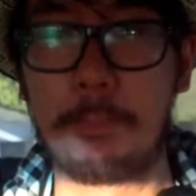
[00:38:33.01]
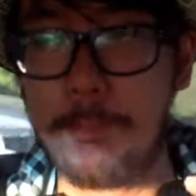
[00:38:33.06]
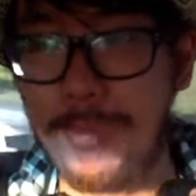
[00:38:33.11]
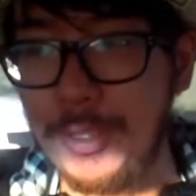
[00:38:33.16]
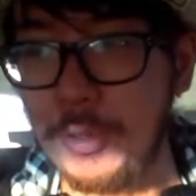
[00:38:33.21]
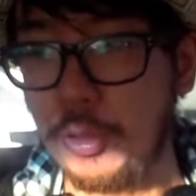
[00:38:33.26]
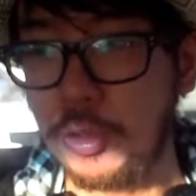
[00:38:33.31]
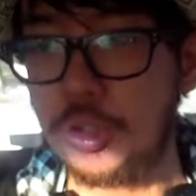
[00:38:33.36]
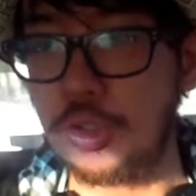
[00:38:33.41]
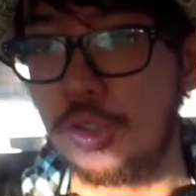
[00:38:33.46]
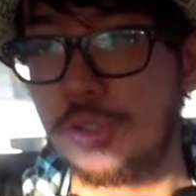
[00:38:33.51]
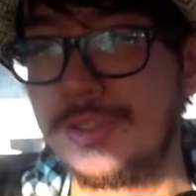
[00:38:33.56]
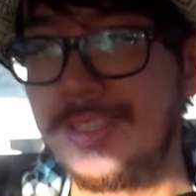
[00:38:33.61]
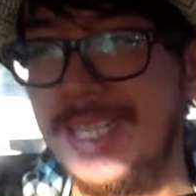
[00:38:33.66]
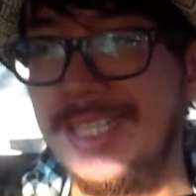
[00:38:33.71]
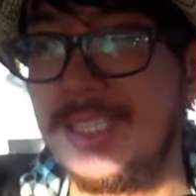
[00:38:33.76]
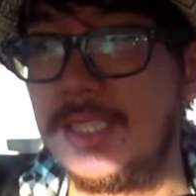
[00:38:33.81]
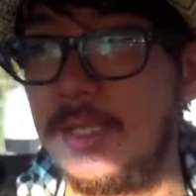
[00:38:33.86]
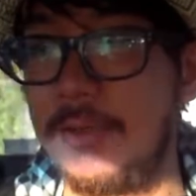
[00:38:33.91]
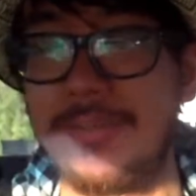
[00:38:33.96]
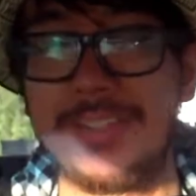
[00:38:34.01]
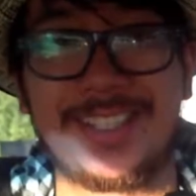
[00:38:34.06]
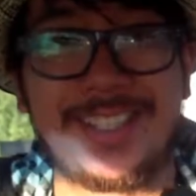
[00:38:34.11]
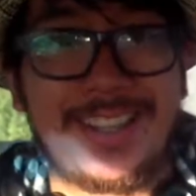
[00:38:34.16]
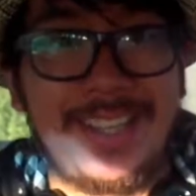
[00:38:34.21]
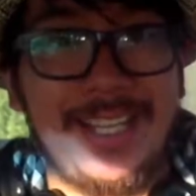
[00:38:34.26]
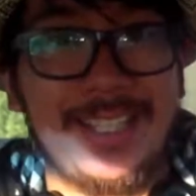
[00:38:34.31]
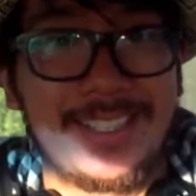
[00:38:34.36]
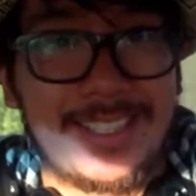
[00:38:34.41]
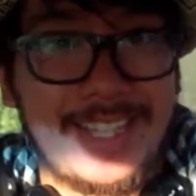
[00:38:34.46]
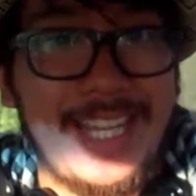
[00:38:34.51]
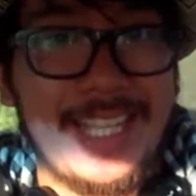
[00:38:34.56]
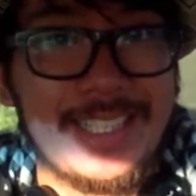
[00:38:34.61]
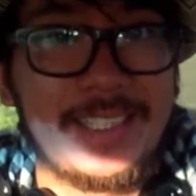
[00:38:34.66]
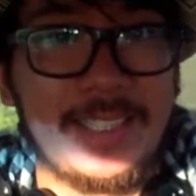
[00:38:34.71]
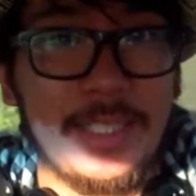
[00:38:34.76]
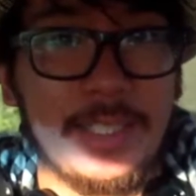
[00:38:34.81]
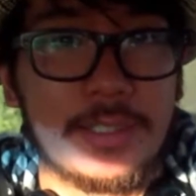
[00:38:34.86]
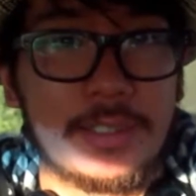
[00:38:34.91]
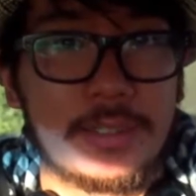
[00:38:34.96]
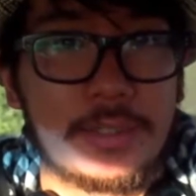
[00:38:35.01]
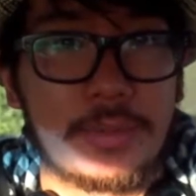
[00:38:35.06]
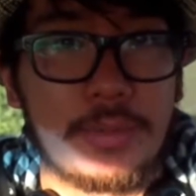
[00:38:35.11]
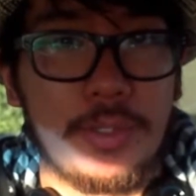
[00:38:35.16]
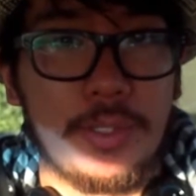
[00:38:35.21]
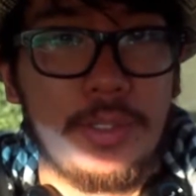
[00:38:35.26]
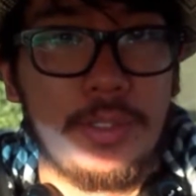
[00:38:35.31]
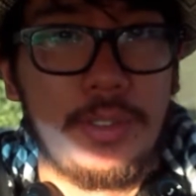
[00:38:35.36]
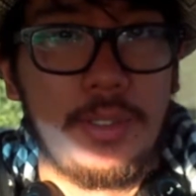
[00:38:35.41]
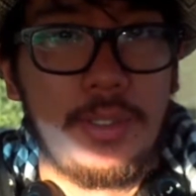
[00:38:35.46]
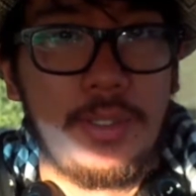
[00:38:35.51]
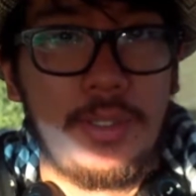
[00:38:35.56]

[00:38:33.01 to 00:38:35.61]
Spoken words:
Build your sense of aesthetics, right?